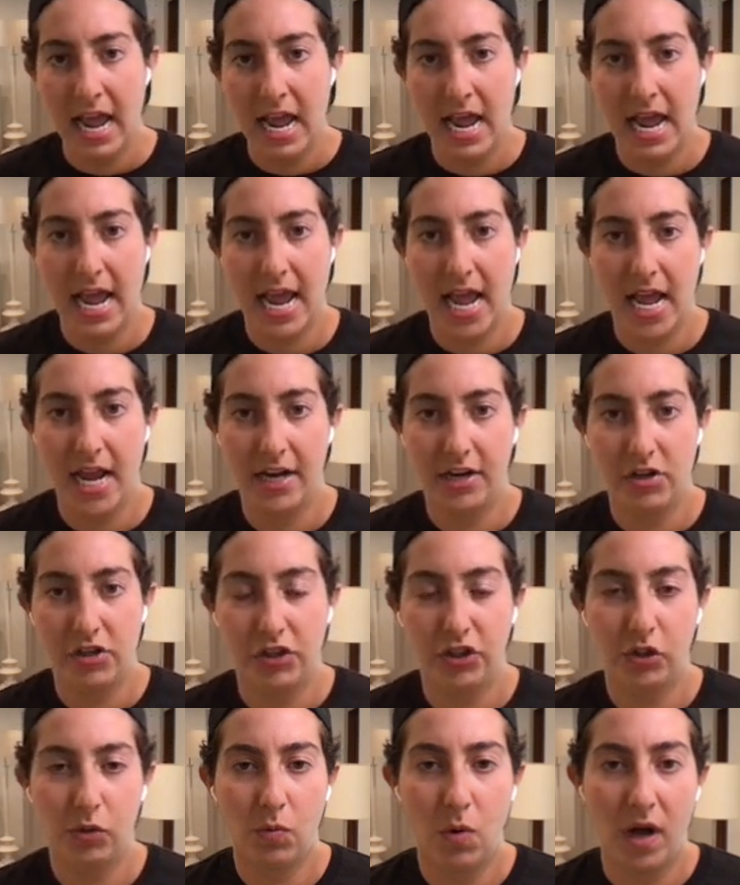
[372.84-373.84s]
and
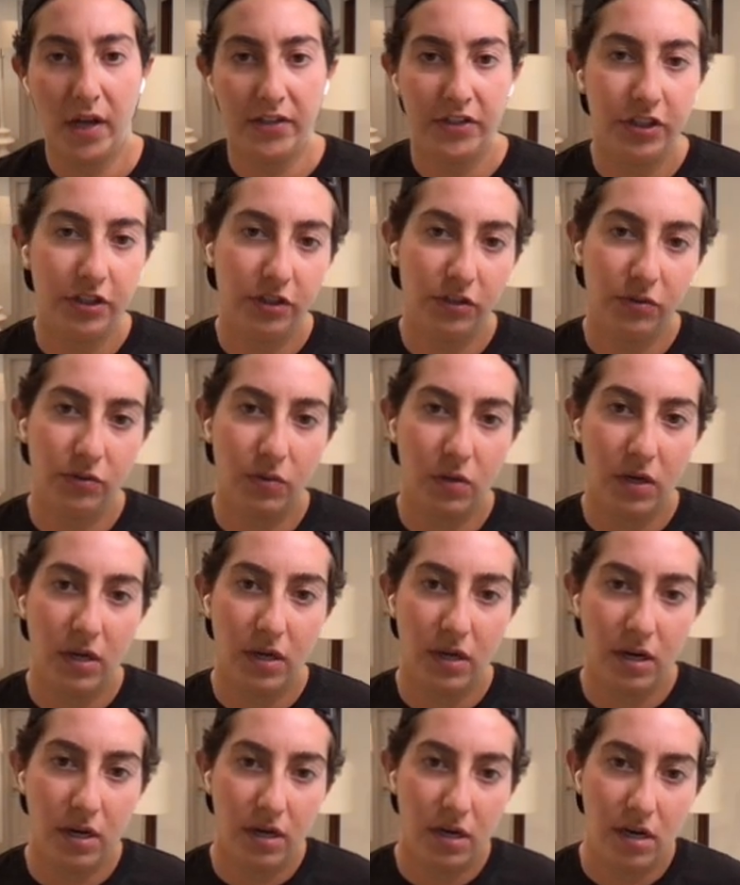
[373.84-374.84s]
you'll want to
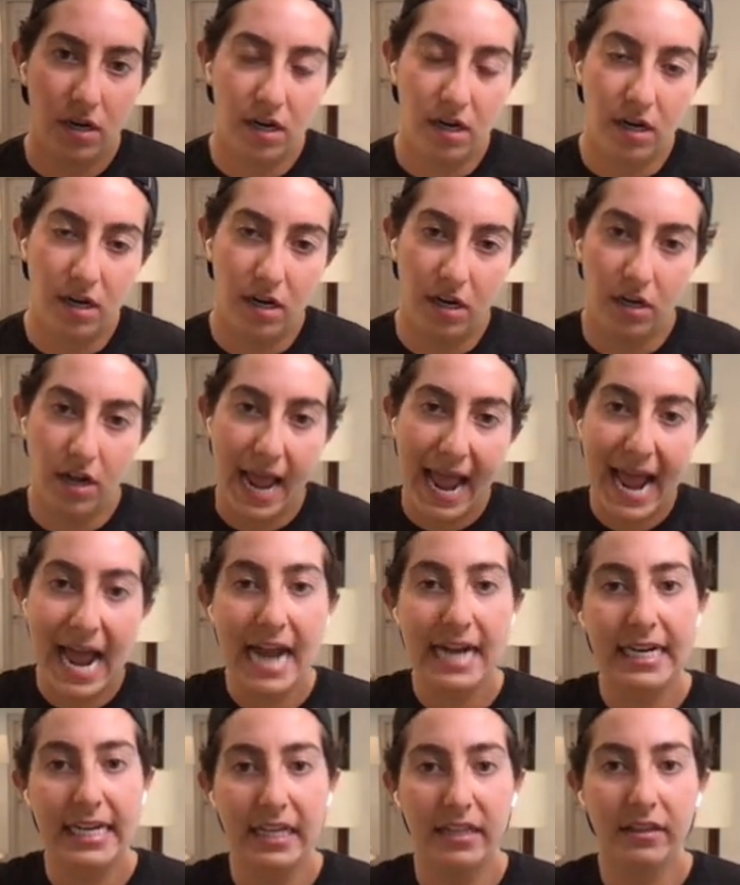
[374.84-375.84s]

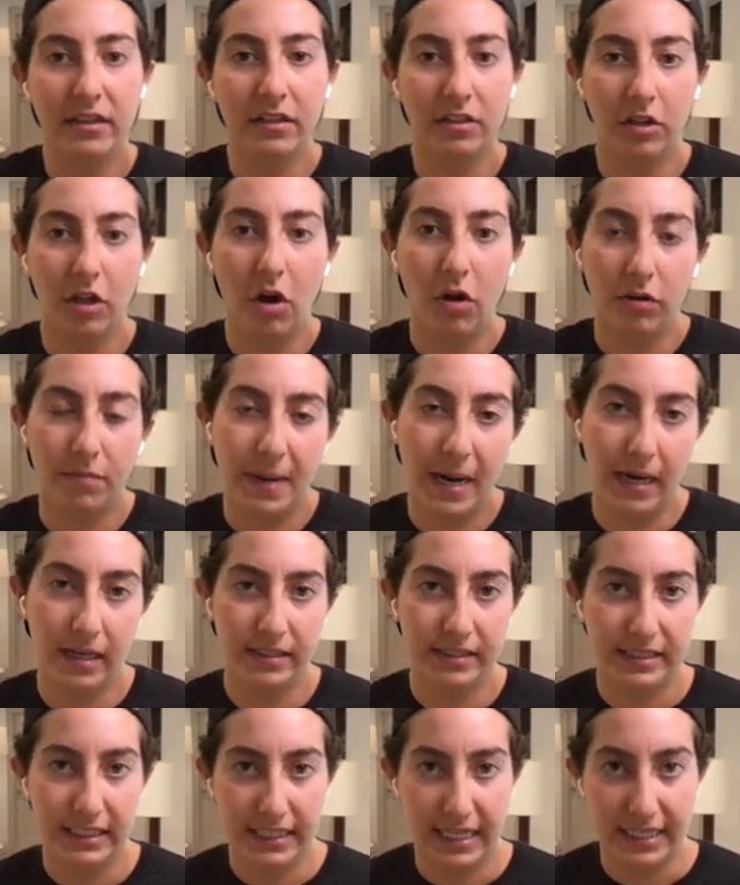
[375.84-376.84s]
add in the load
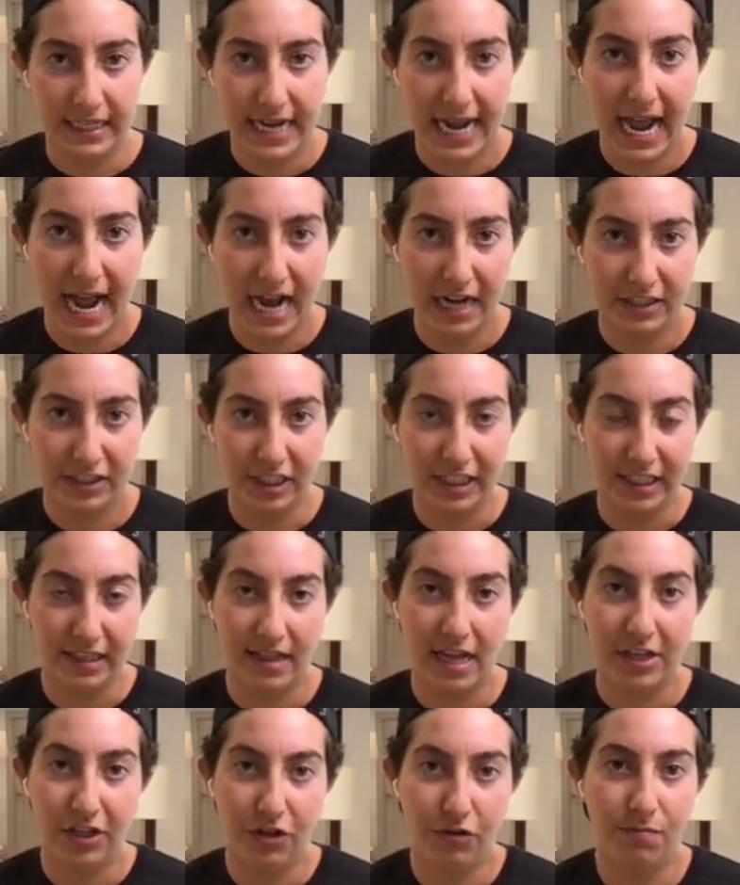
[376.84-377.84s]
balancing and caching
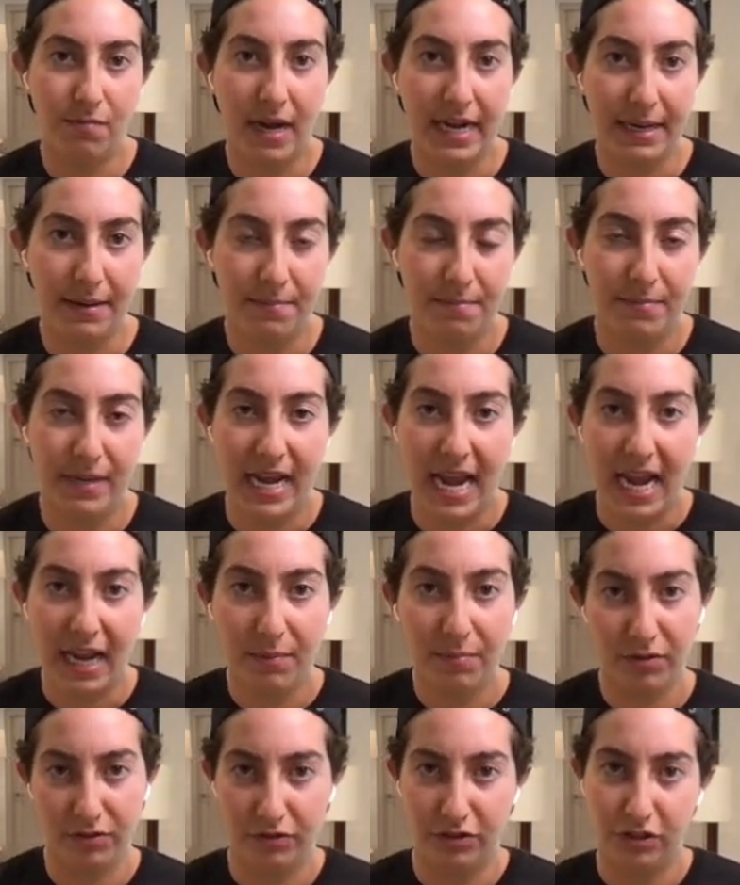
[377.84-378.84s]
that you might be
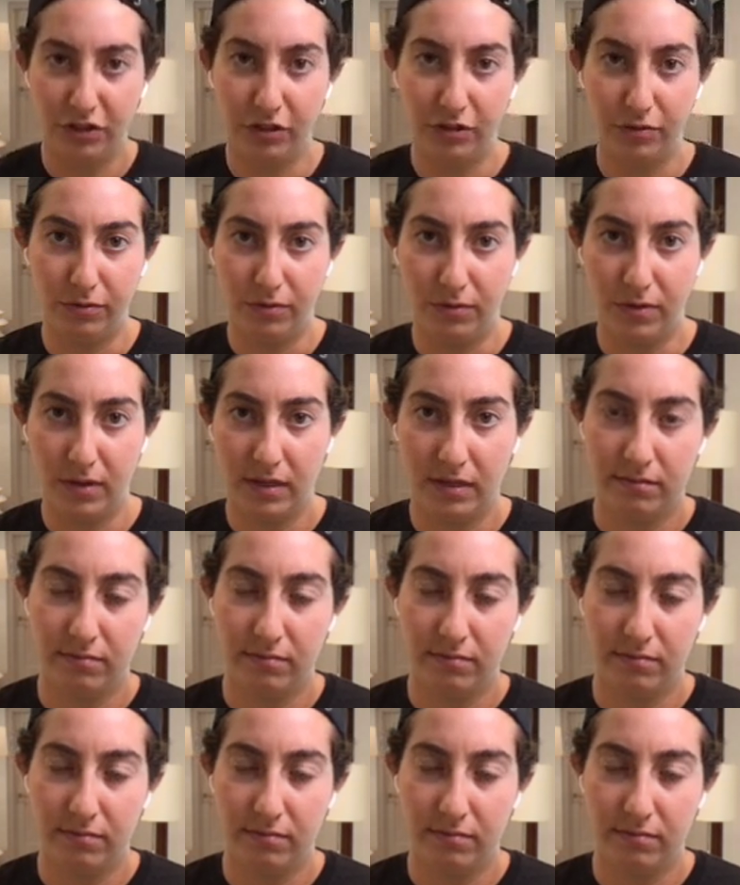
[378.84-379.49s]
able to,